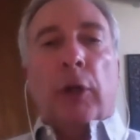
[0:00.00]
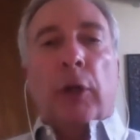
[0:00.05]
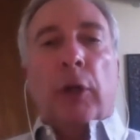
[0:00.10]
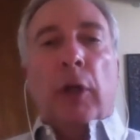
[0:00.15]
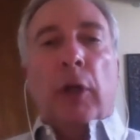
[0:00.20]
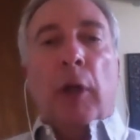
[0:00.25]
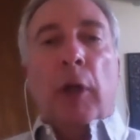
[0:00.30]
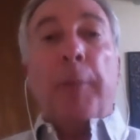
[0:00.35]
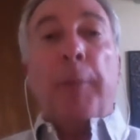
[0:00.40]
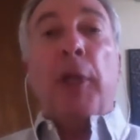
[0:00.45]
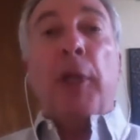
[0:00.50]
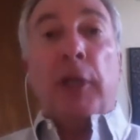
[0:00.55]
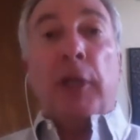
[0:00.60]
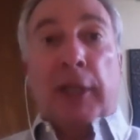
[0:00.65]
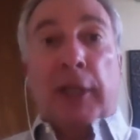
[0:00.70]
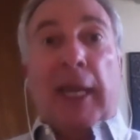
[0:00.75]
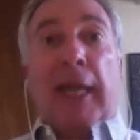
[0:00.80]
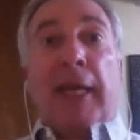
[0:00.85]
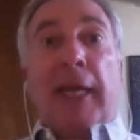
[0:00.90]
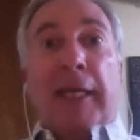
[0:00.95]
I mean,
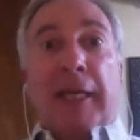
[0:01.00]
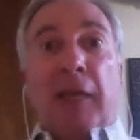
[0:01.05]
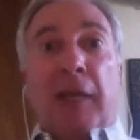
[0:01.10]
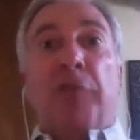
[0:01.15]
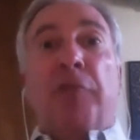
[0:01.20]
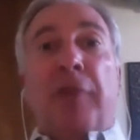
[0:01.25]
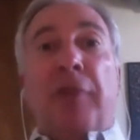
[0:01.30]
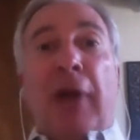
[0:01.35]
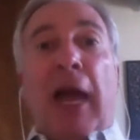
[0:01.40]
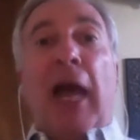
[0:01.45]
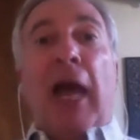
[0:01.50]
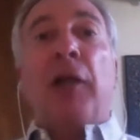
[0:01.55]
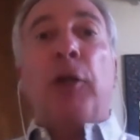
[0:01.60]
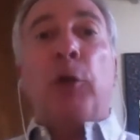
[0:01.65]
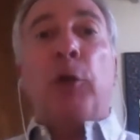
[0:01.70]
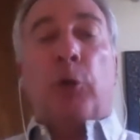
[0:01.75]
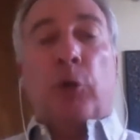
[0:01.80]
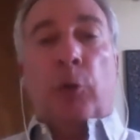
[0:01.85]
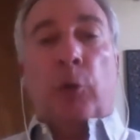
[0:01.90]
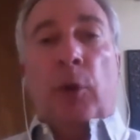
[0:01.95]
can it give
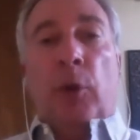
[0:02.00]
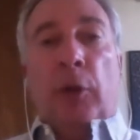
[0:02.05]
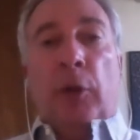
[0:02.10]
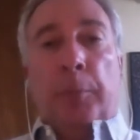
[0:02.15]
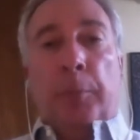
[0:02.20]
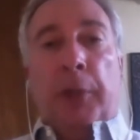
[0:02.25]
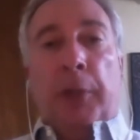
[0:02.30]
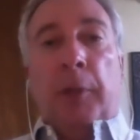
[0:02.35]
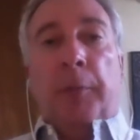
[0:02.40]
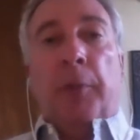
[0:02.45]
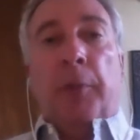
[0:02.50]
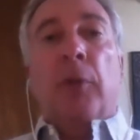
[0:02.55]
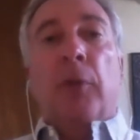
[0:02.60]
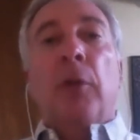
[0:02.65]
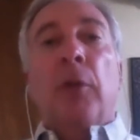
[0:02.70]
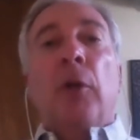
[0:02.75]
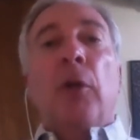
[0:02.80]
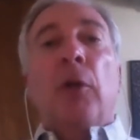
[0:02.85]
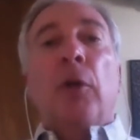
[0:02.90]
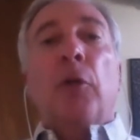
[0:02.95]
value to other people?
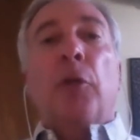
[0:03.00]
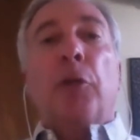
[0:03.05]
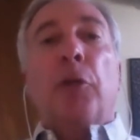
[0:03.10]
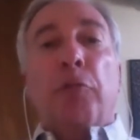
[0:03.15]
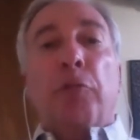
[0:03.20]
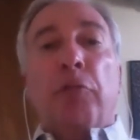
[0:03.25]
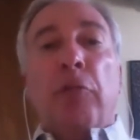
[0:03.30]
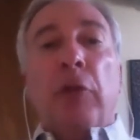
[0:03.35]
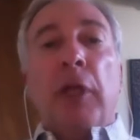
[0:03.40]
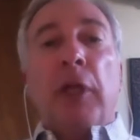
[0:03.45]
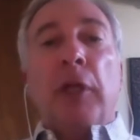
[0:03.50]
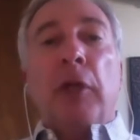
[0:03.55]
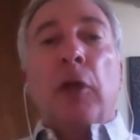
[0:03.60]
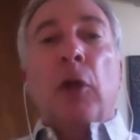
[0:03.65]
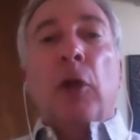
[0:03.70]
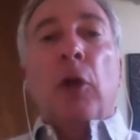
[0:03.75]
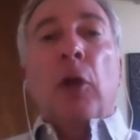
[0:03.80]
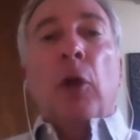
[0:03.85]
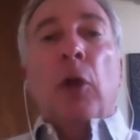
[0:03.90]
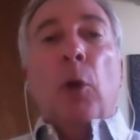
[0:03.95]
Three,
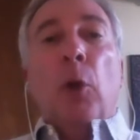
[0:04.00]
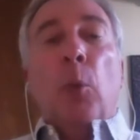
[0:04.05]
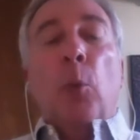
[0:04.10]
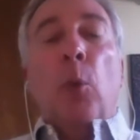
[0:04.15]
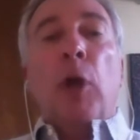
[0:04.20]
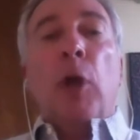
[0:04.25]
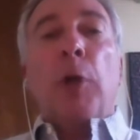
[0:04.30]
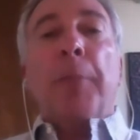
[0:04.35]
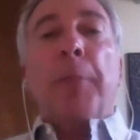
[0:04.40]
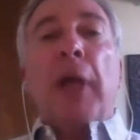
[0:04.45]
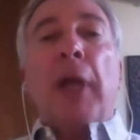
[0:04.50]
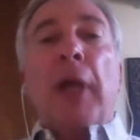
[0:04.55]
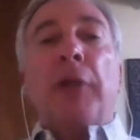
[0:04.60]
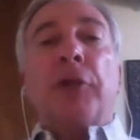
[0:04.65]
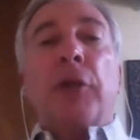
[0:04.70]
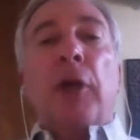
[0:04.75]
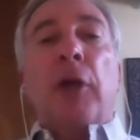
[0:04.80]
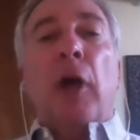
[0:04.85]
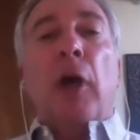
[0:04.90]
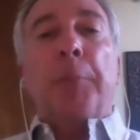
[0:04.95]
what about
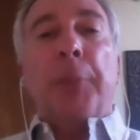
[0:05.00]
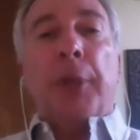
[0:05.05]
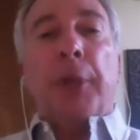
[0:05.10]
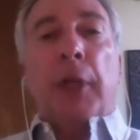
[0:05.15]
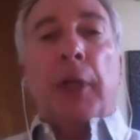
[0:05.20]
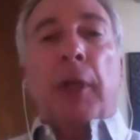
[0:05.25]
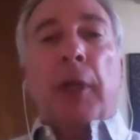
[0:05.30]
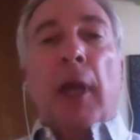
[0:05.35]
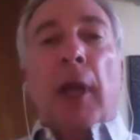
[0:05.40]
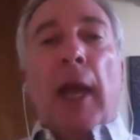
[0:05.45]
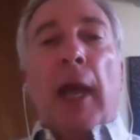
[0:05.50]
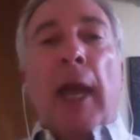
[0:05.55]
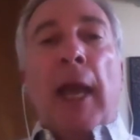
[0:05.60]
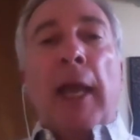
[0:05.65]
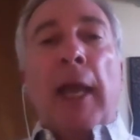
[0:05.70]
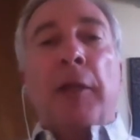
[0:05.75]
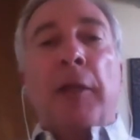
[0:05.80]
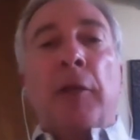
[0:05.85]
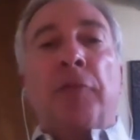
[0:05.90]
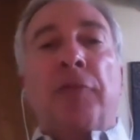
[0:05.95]
the company
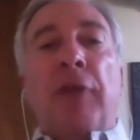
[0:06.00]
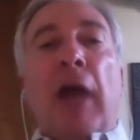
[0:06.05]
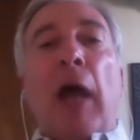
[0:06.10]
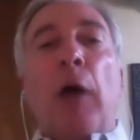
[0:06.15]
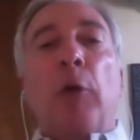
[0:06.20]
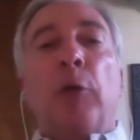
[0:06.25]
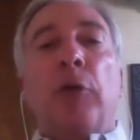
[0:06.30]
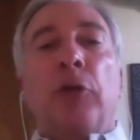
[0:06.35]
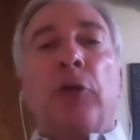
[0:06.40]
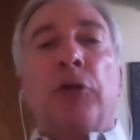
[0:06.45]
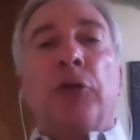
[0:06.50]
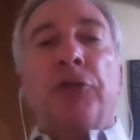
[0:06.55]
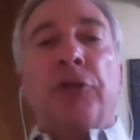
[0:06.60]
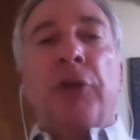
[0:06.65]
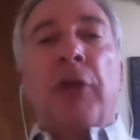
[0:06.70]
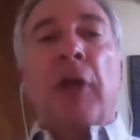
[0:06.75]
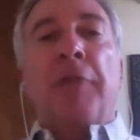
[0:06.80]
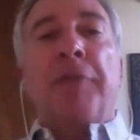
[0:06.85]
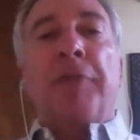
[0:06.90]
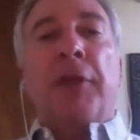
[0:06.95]
and the founders
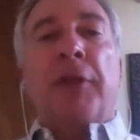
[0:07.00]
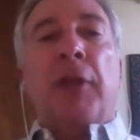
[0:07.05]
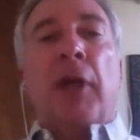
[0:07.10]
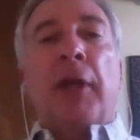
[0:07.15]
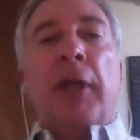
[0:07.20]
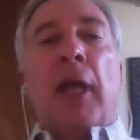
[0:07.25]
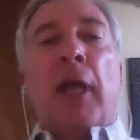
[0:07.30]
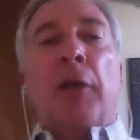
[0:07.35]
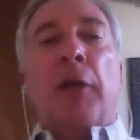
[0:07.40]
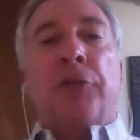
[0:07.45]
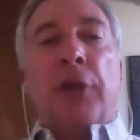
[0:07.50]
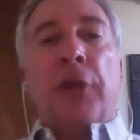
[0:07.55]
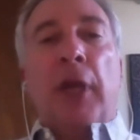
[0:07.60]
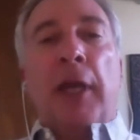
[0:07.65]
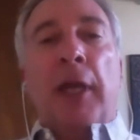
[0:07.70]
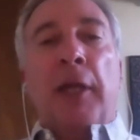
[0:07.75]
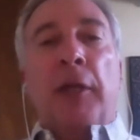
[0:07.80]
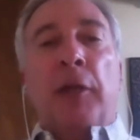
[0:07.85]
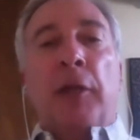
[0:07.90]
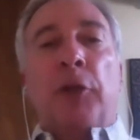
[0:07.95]
and everything else
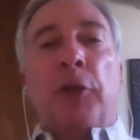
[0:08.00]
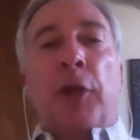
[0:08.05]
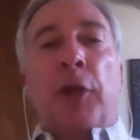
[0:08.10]
and the